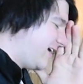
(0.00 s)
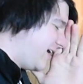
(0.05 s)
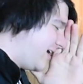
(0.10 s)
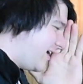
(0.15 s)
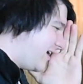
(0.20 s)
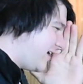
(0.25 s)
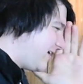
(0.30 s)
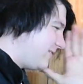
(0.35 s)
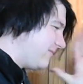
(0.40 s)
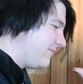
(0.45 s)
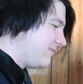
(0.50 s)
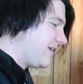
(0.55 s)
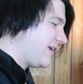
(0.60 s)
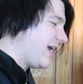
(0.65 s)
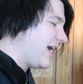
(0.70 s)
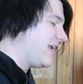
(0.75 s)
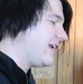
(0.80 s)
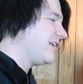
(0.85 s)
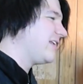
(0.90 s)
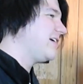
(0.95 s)

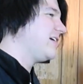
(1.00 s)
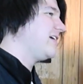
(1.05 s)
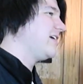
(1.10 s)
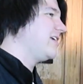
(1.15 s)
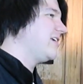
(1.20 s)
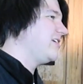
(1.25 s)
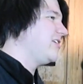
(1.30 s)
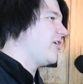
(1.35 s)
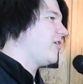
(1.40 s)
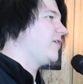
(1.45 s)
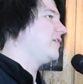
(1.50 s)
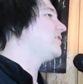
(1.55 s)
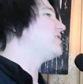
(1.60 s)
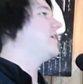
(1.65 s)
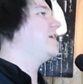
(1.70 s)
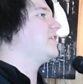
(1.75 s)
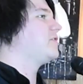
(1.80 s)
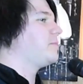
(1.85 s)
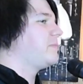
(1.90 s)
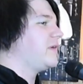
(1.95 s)
Canada,
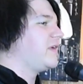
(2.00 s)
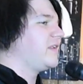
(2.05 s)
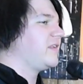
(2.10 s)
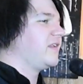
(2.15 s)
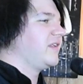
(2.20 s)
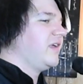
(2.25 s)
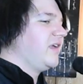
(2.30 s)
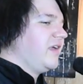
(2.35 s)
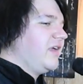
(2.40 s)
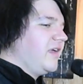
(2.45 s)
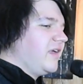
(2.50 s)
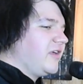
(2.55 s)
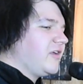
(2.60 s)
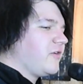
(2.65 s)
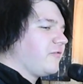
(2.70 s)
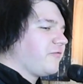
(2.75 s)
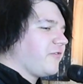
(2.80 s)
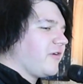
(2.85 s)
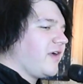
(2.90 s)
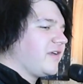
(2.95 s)
it's been,
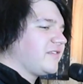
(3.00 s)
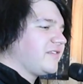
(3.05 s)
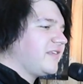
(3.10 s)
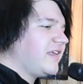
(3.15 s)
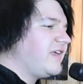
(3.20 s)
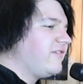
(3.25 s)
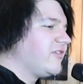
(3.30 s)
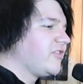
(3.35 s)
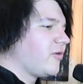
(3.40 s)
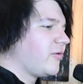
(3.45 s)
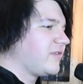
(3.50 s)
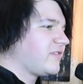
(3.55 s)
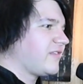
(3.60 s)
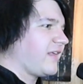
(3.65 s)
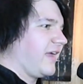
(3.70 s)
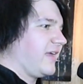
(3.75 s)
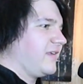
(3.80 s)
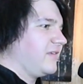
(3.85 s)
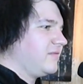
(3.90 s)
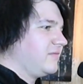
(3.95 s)
for us, even though it's
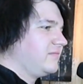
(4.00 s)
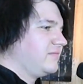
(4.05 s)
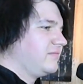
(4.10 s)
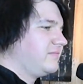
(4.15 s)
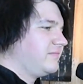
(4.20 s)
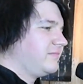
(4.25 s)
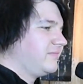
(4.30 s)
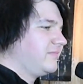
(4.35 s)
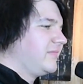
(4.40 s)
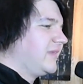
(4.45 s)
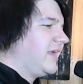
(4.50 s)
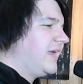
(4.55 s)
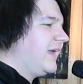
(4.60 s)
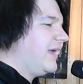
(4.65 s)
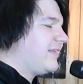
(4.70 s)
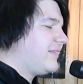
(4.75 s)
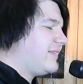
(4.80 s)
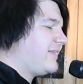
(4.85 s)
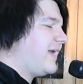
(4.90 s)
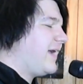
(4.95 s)
like,
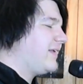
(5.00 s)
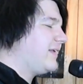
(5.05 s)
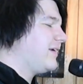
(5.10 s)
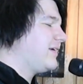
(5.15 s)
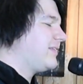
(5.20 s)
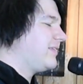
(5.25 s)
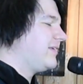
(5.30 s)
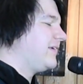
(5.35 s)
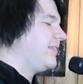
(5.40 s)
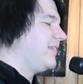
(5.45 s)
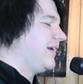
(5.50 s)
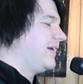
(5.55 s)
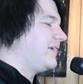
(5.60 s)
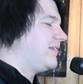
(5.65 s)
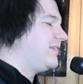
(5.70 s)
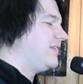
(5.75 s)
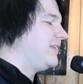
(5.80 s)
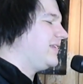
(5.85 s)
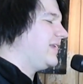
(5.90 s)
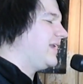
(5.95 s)
it's technically
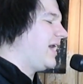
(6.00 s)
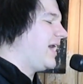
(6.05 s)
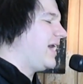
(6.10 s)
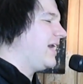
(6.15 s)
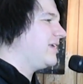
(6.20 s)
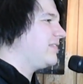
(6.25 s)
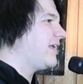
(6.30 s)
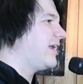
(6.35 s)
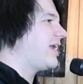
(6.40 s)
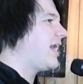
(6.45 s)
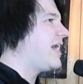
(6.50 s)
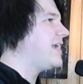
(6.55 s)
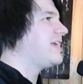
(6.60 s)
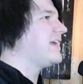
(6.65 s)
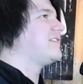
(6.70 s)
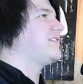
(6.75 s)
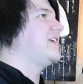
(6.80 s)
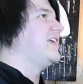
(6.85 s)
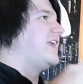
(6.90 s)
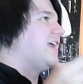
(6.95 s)
like not, like, I
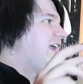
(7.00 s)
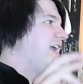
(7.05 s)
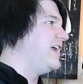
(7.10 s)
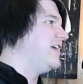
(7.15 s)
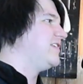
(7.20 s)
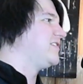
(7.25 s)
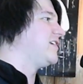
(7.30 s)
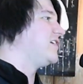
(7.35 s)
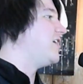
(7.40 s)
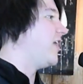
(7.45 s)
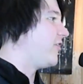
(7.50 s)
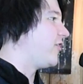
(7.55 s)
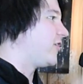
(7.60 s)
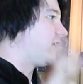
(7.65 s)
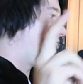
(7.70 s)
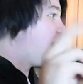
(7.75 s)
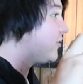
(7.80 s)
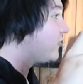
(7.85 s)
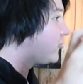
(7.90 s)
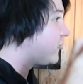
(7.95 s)
guess it is
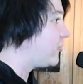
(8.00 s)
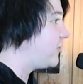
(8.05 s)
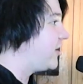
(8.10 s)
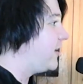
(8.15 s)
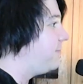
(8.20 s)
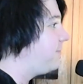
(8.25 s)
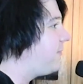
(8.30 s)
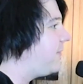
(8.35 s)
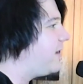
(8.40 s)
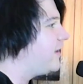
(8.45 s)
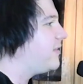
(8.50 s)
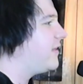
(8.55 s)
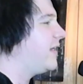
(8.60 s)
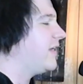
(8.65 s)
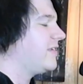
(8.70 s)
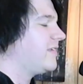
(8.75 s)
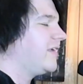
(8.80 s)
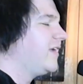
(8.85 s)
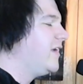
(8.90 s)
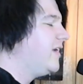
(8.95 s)
another country, but
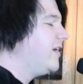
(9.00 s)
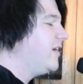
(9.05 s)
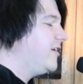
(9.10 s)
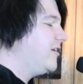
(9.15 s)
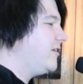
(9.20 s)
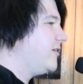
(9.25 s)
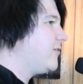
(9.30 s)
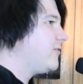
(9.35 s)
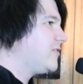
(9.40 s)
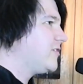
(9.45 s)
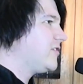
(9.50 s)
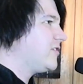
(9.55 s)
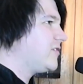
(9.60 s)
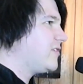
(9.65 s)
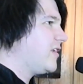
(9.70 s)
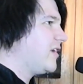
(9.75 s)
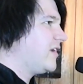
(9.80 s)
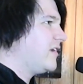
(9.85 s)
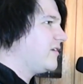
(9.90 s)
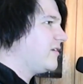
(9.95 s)
like, it's
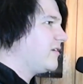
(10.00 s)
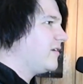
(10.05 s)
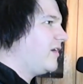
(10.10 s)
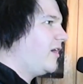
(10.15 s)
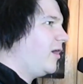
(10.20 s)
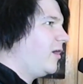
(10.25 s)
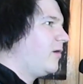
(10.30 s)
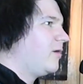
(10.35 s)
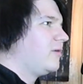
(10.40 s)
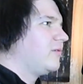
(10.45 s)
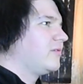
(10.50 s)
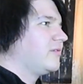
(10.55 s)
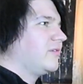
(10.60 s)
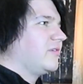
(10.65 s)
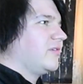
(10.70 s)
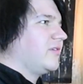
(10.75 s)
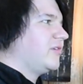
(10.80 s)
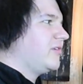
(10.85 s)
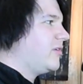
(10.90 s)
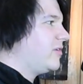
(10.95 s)
just like, oh,
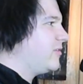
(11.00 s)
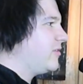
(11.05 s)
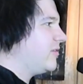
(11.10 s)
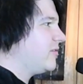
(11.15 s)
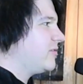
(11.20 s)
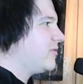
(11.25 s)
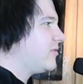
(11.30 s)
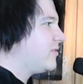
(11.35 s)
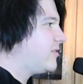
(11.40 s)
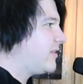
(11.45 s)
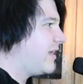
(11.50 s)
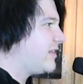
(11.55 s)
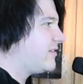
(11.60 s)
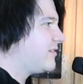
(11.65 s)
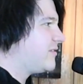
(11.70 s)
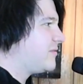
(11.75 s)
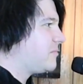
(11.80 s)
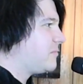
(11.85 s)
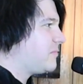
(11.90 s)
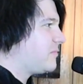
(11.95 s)

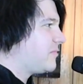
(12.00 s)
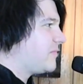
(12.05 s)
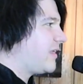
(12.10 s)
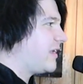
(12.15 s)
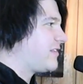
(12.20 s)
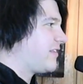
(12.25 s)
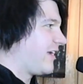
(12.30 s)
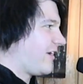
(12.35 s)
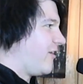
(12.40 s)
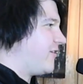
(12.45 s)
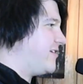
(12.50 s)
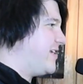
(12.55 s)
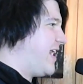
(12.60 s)
that's like our